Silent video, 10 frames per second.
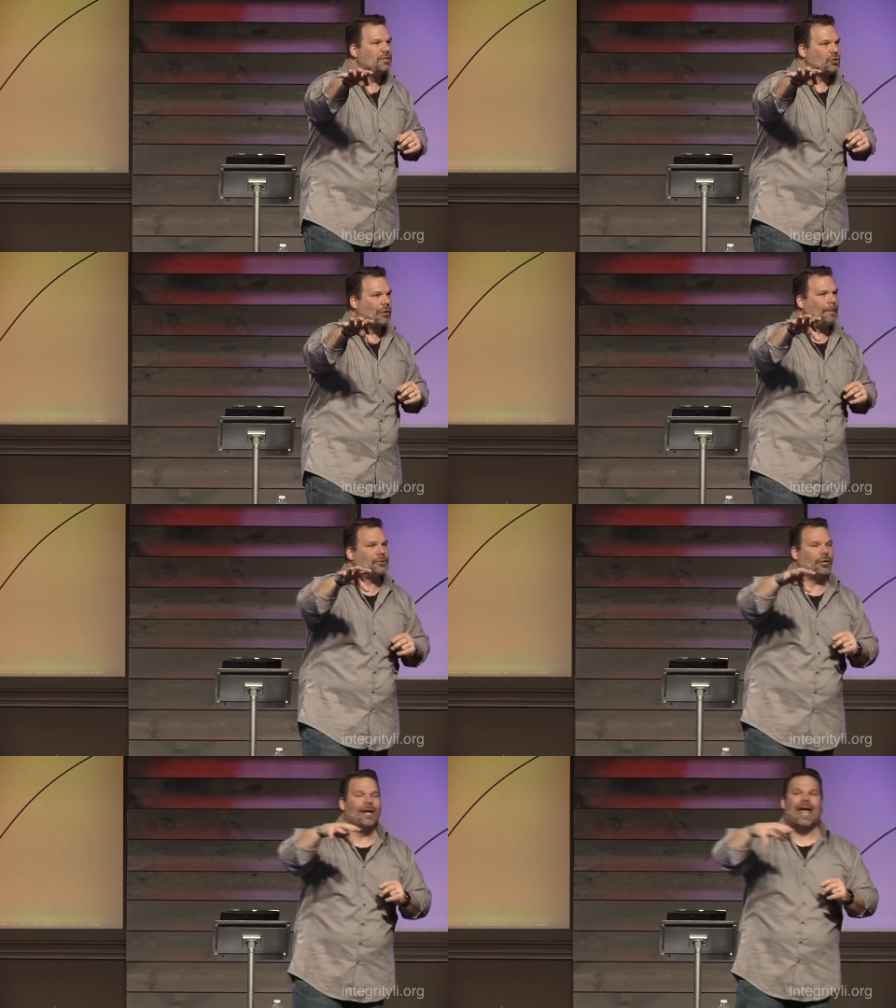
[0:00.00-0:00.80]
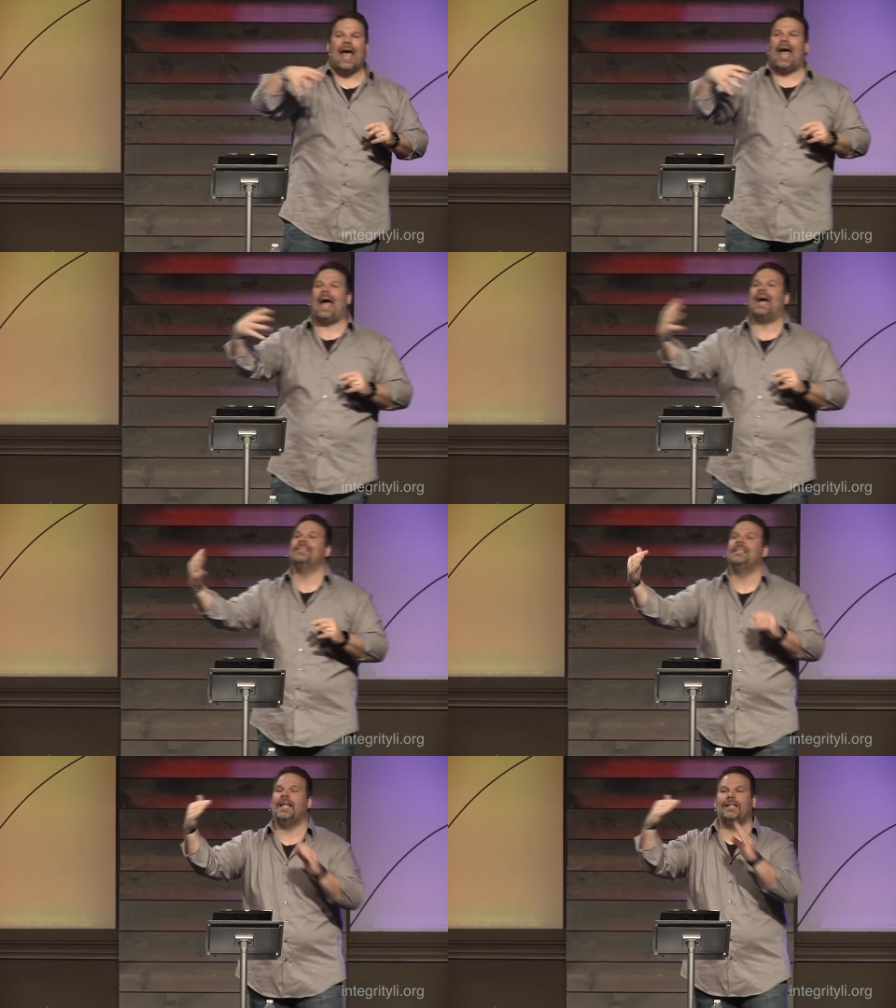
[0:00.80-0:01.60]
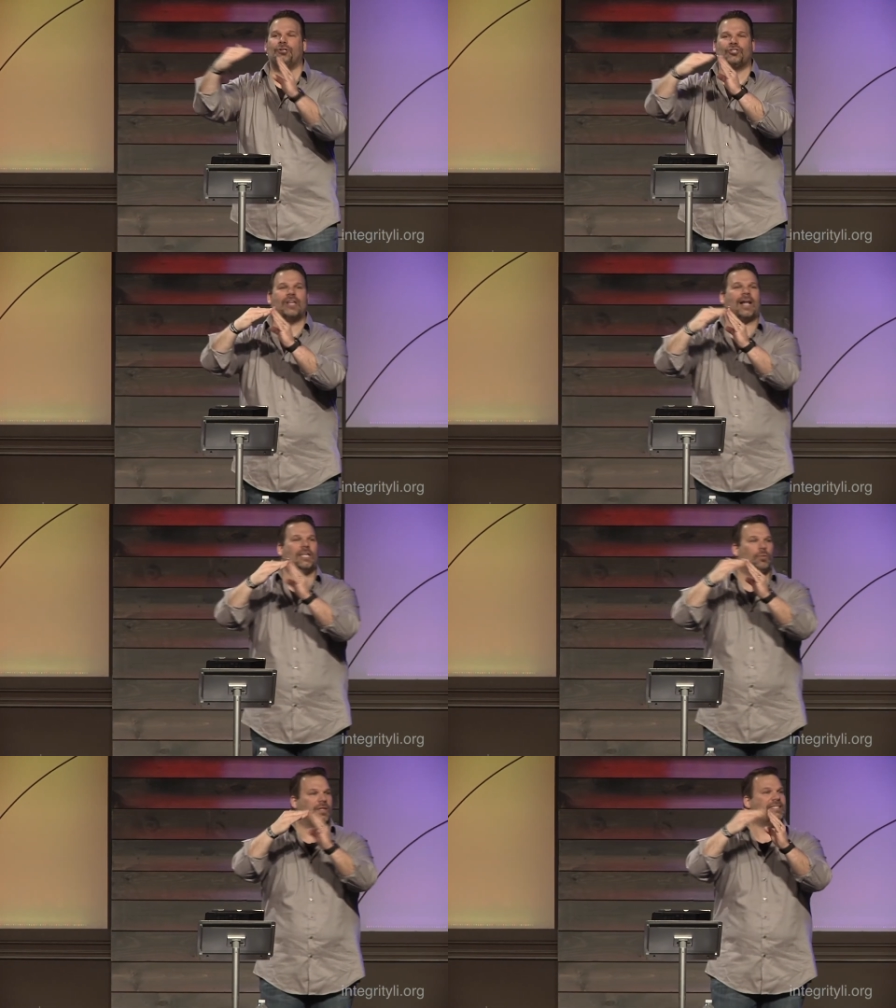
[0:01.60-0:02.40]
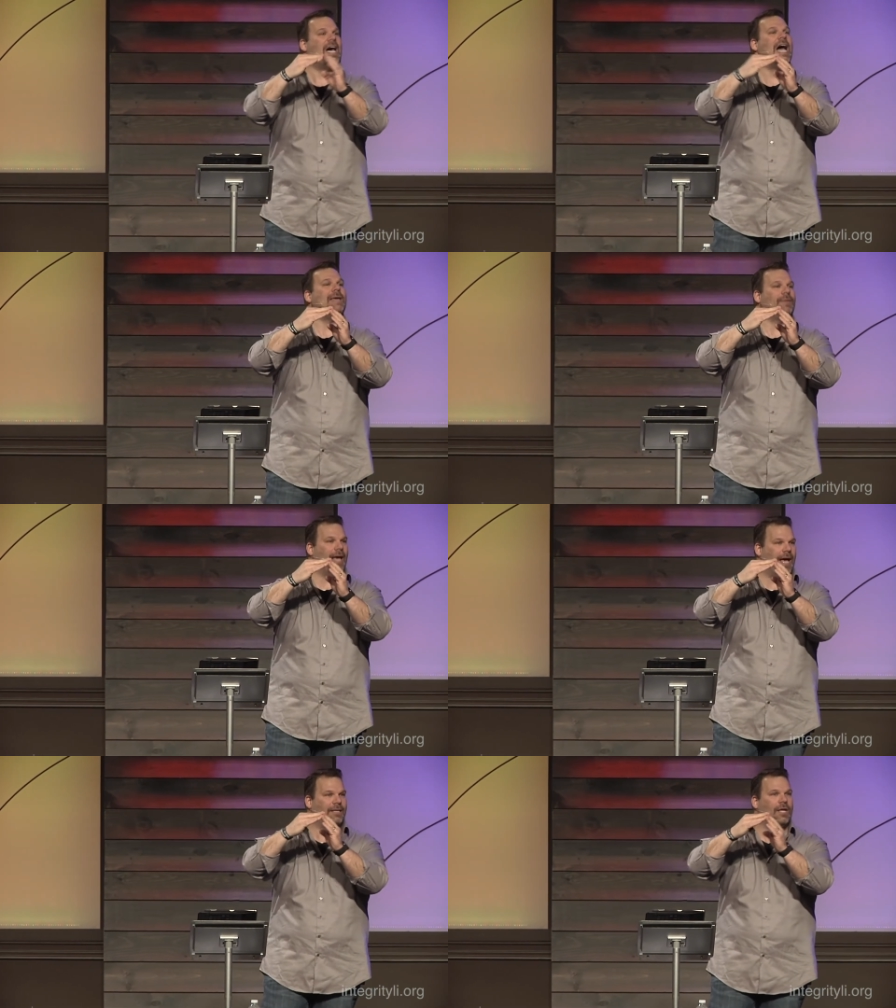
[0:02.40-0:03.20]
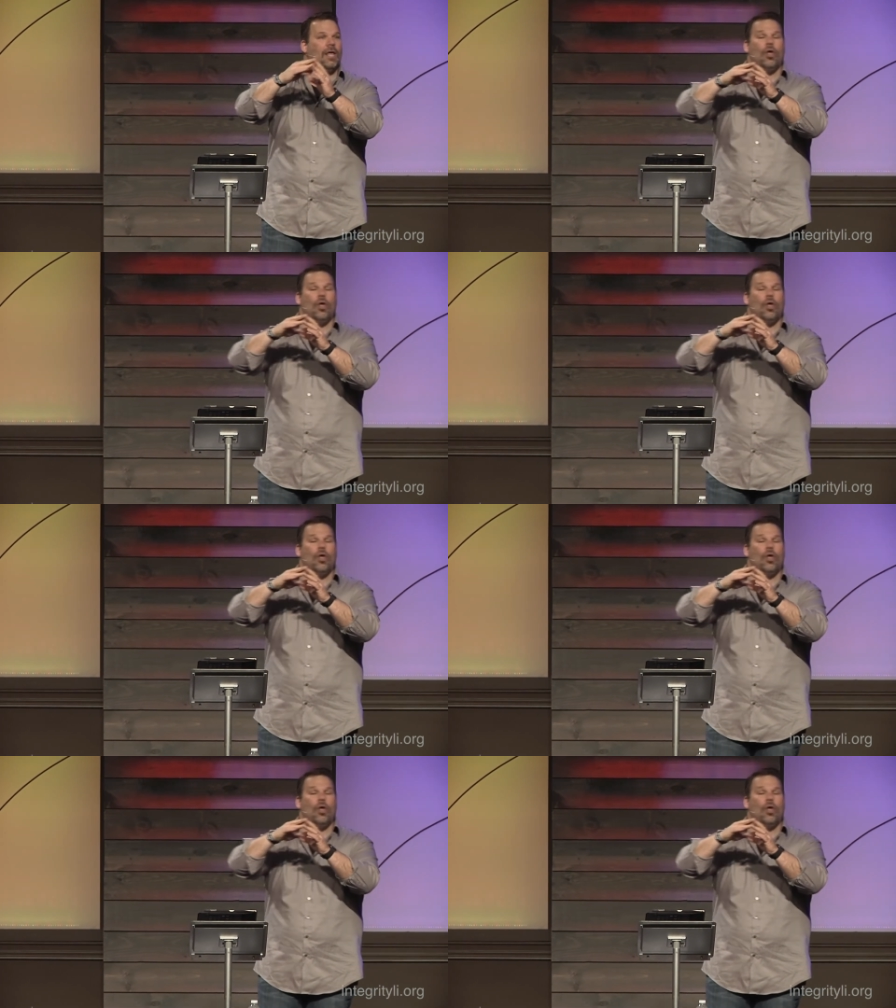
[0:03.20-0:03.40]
in the scripture hasn't intersected with time yet,